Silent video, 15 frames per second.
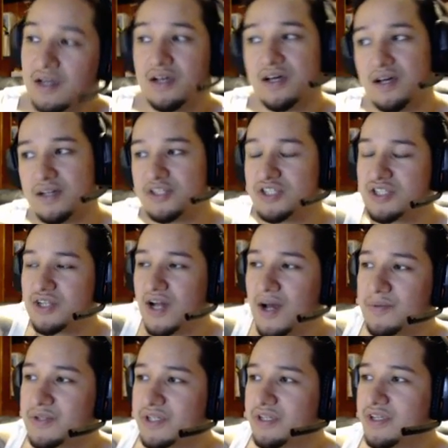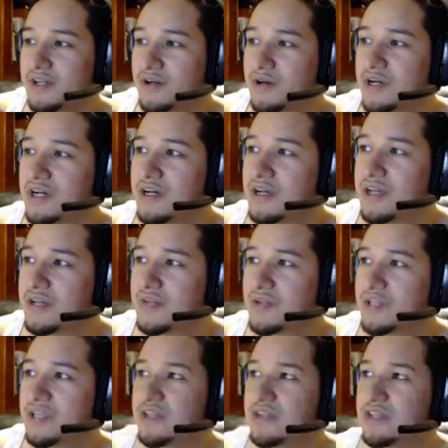Just an option, you know, and with
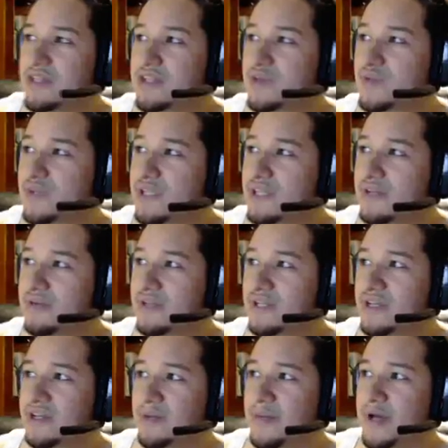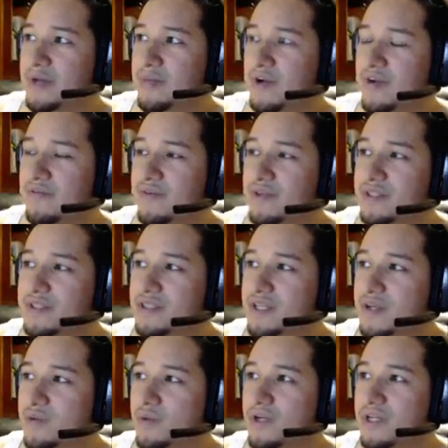healers it's really about preference, like
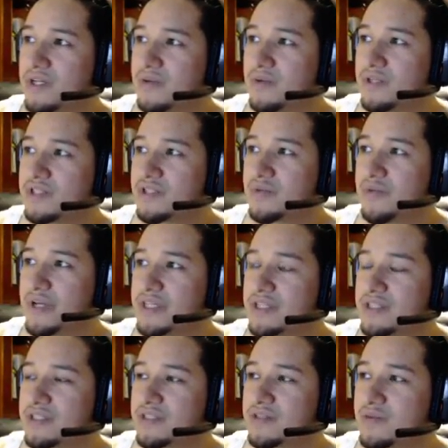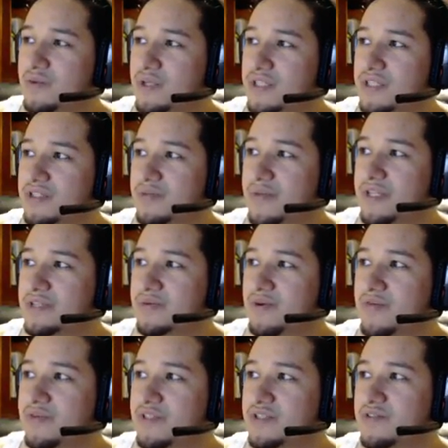what's the best
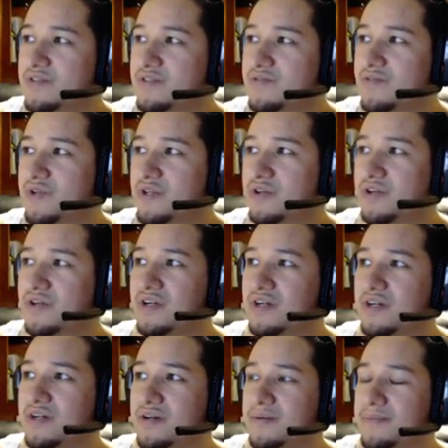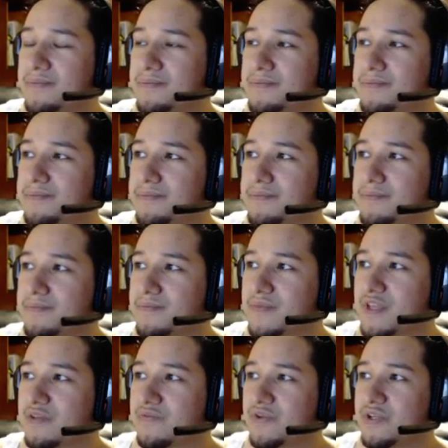preference for your
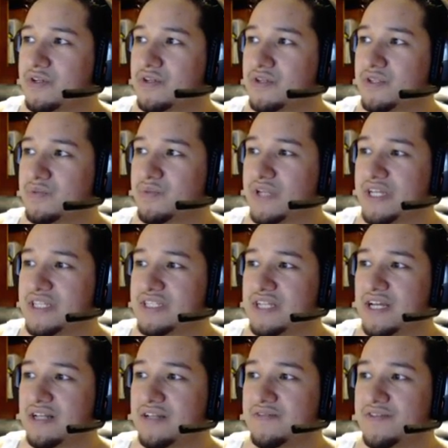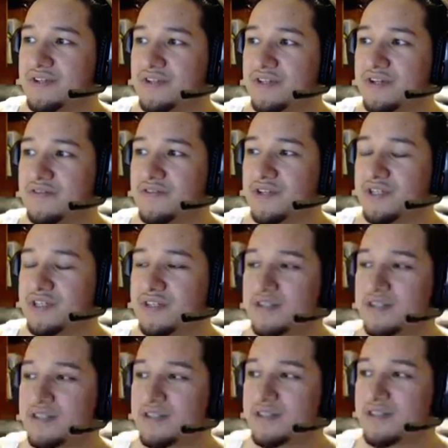playstyle of your guild.
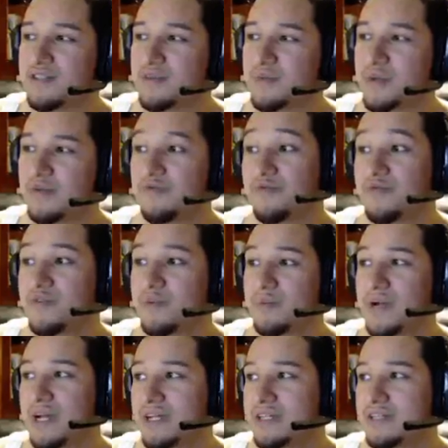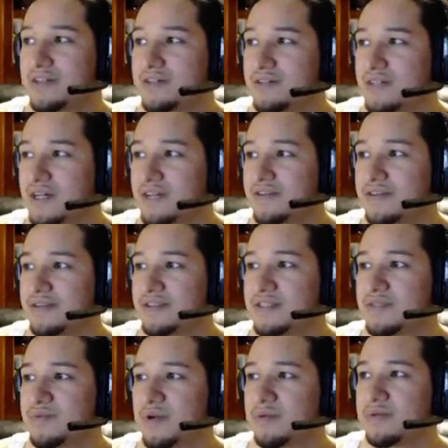But for my guild, I think this is
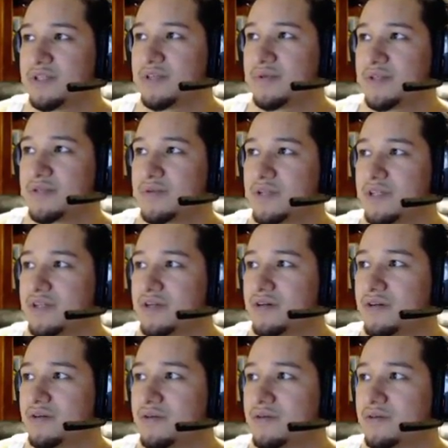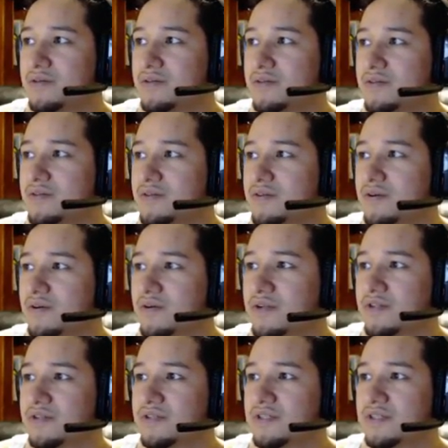probably the best way to go, or
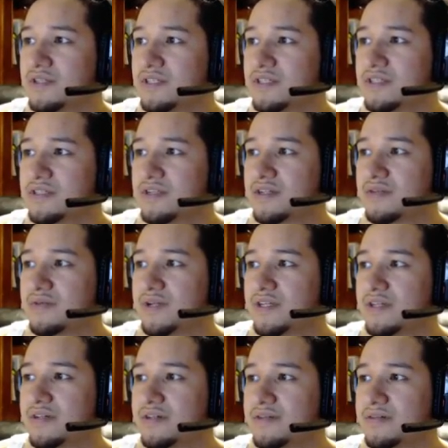using this like right here.